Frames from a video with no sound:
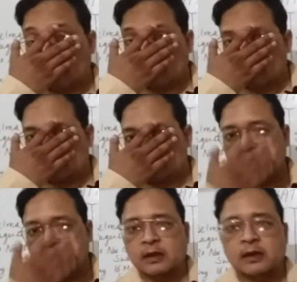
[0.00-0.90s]

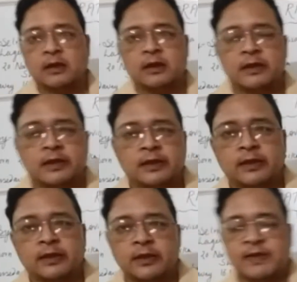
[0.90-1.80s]
Children,
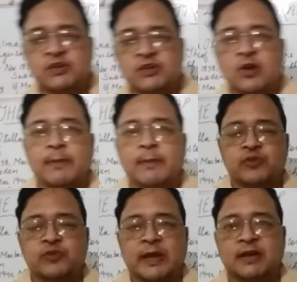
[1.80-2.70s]
if I talk about
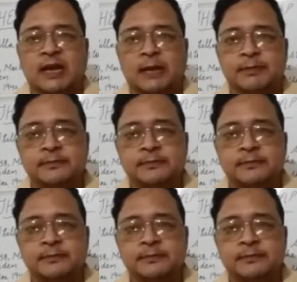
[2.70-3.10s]
rat trap,